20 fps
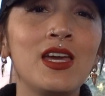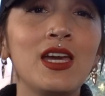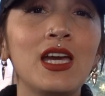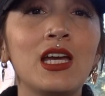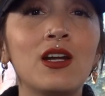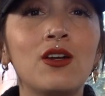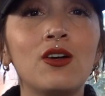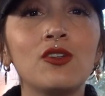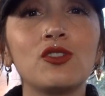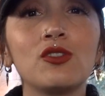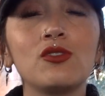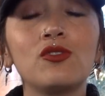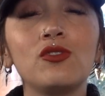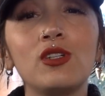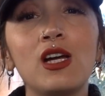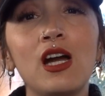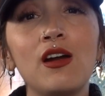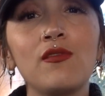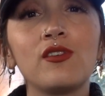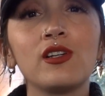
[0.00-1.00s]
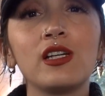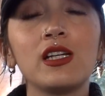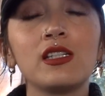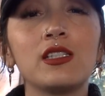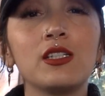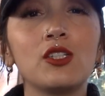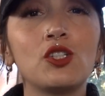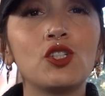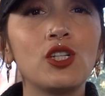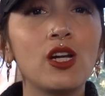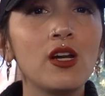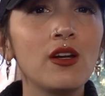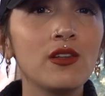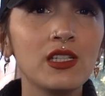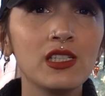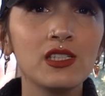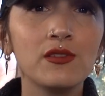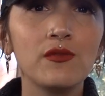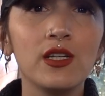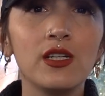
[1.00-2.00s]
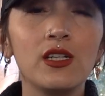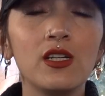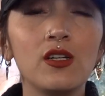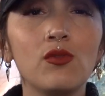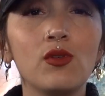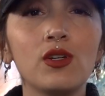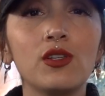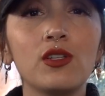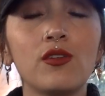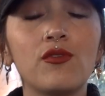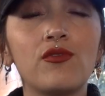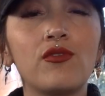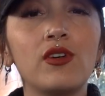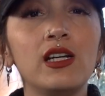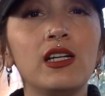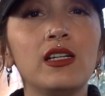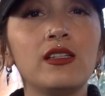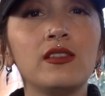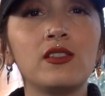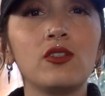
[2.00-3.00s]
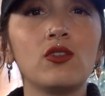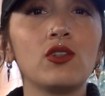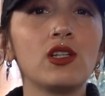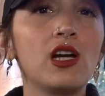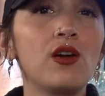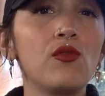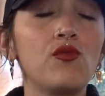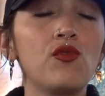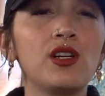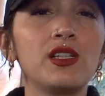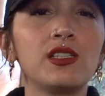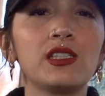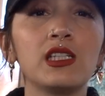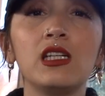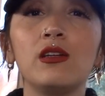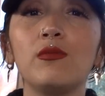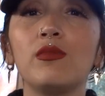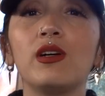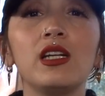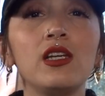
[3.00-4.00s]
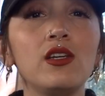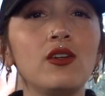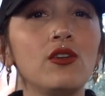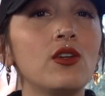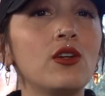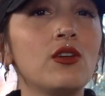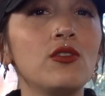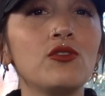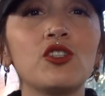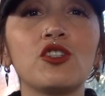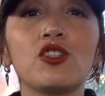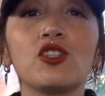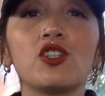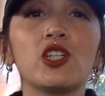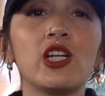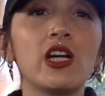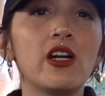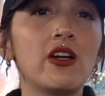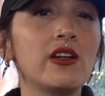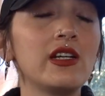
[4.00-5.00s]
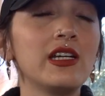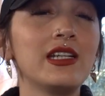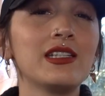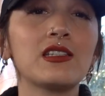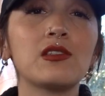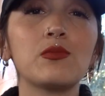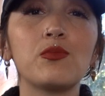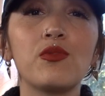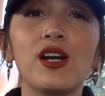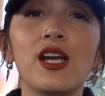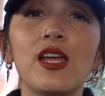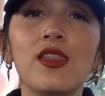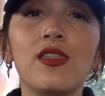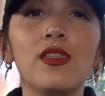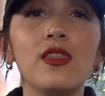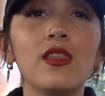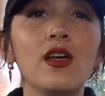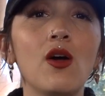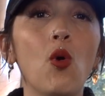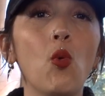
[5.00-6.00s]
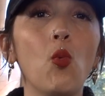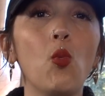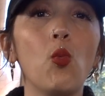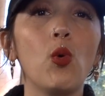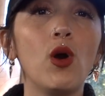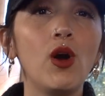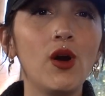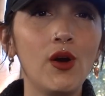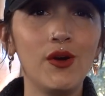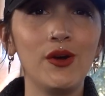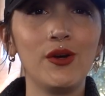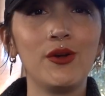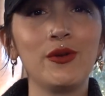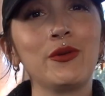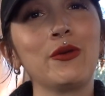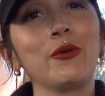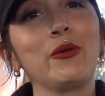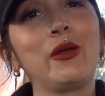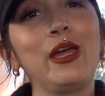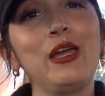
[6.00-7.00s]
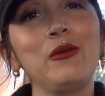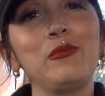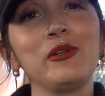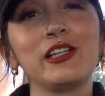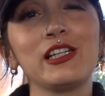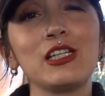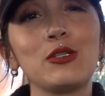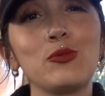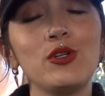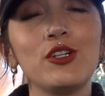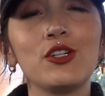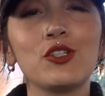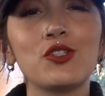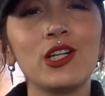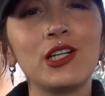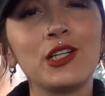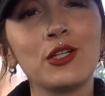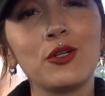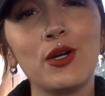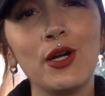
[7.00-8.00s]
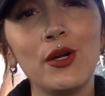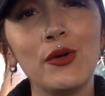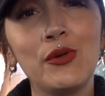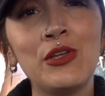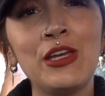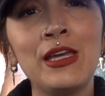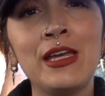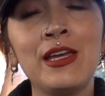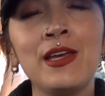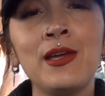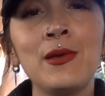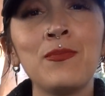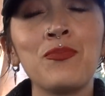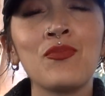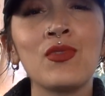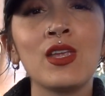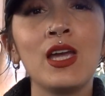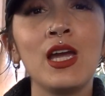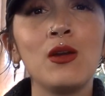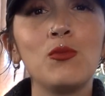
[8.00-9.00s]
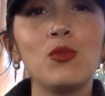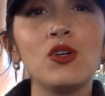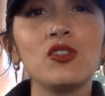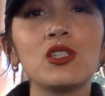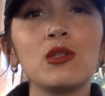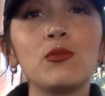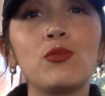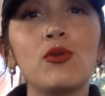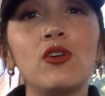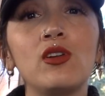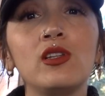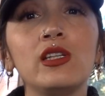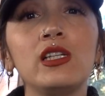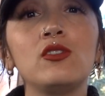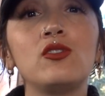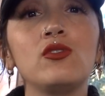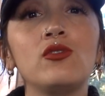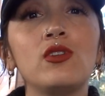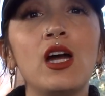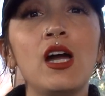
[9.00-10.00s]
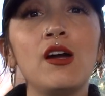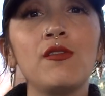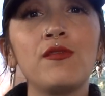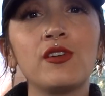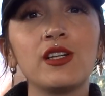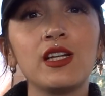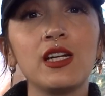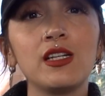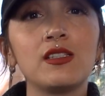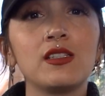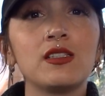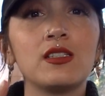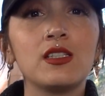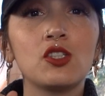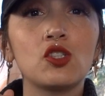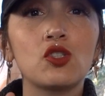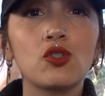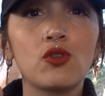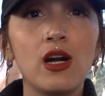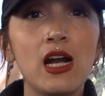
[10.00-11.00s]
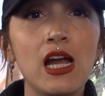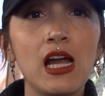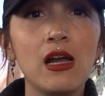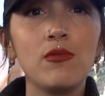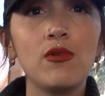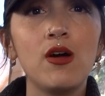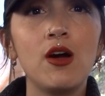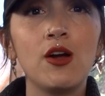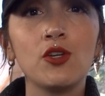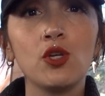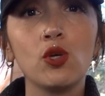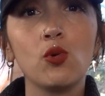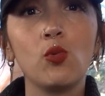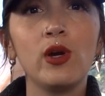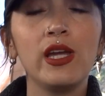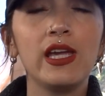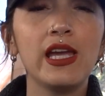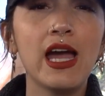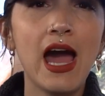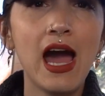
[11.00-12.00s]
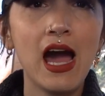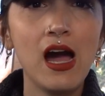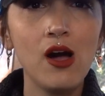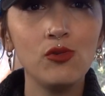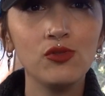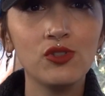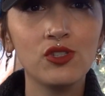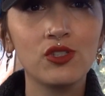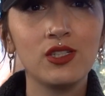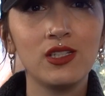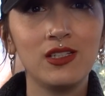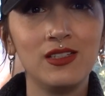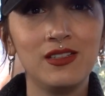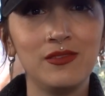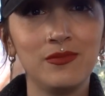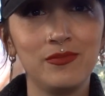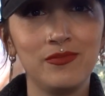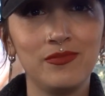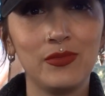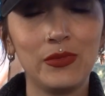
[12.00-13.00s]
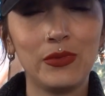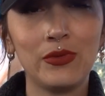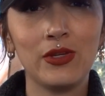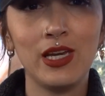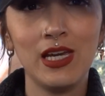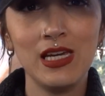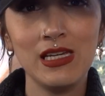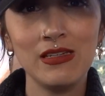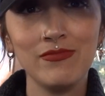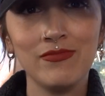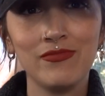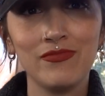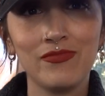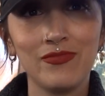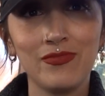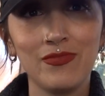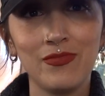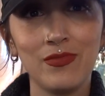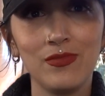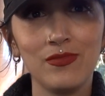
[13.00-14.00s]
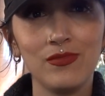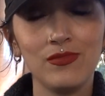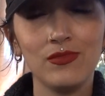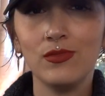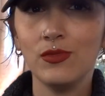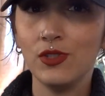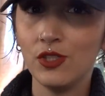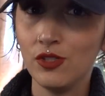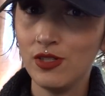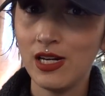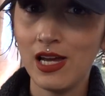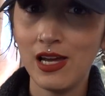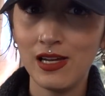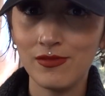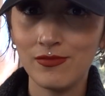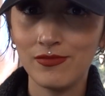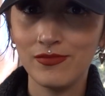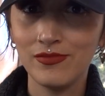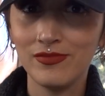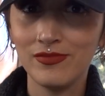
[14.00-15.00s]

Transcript: And also do not forget to share this video with your friends, your loved ones, anybody you know. Just share and spread the word, okay? Because we are trying to grow. And most importantly, do not forget to subscribe on your way out, okay? Do not.